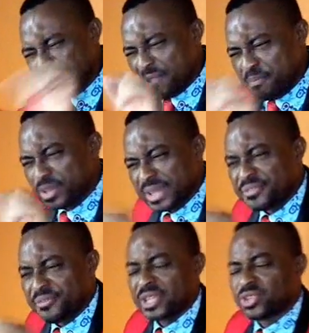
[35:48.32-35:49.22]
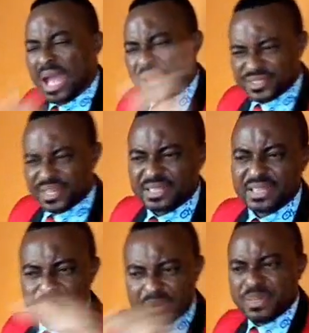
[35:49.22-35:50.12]
Another important factor, I have
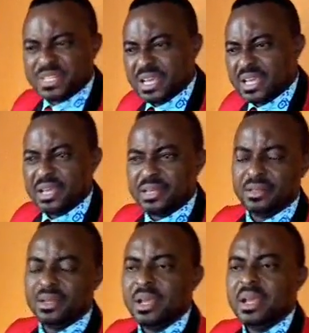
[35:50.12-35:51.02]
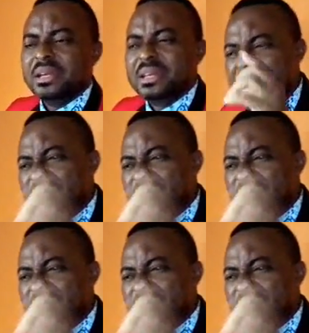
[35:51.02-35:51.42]
said it, I'm repeating again.